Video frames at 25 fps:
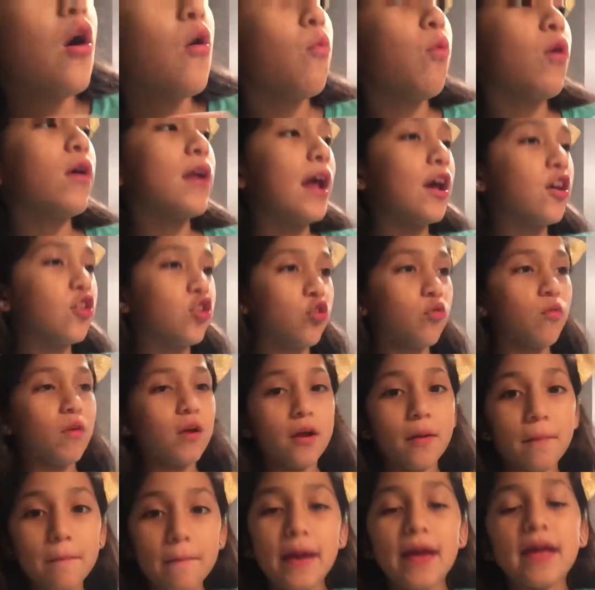what I should
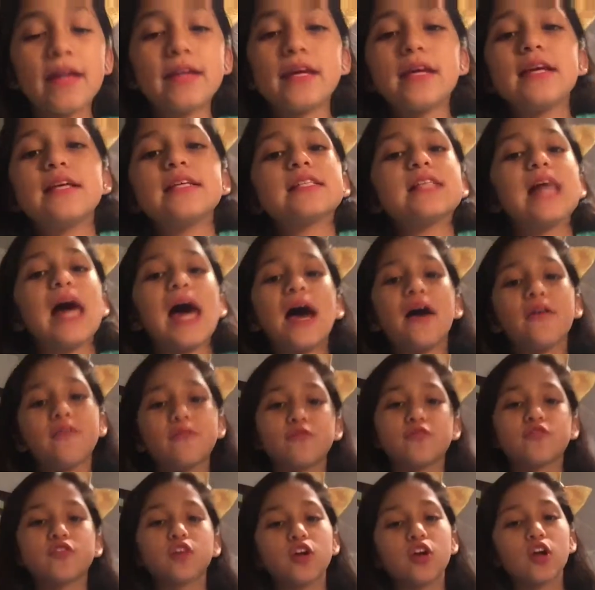recommend is
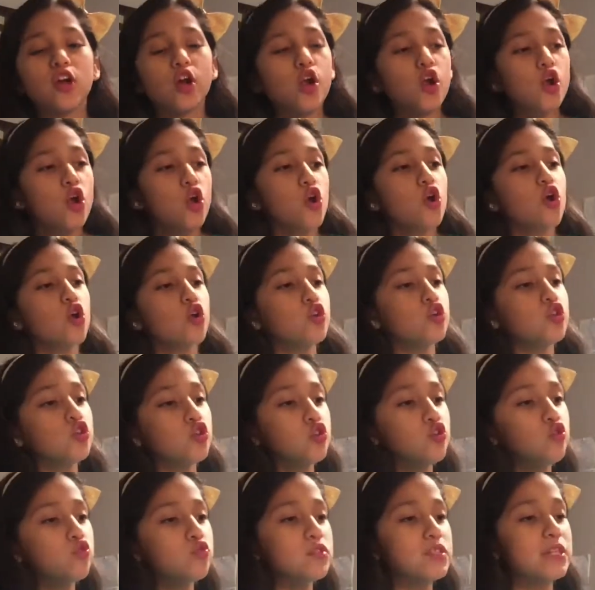after you
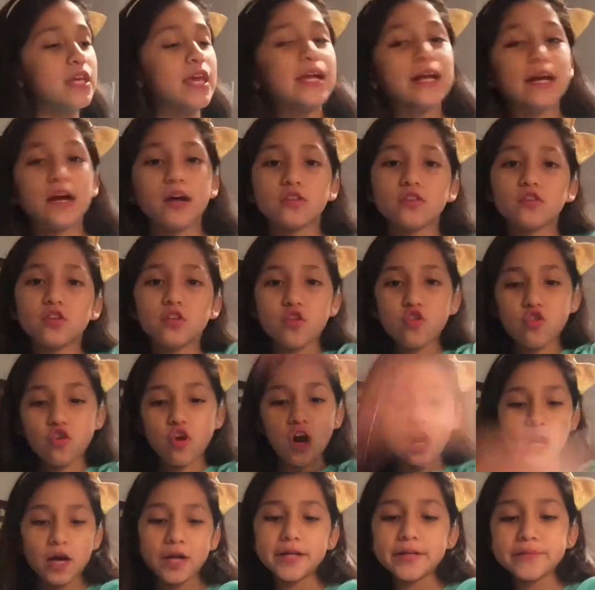take out the
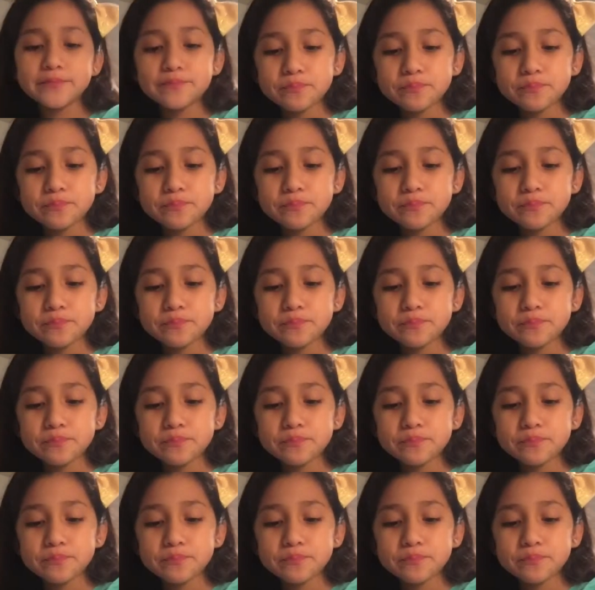jar,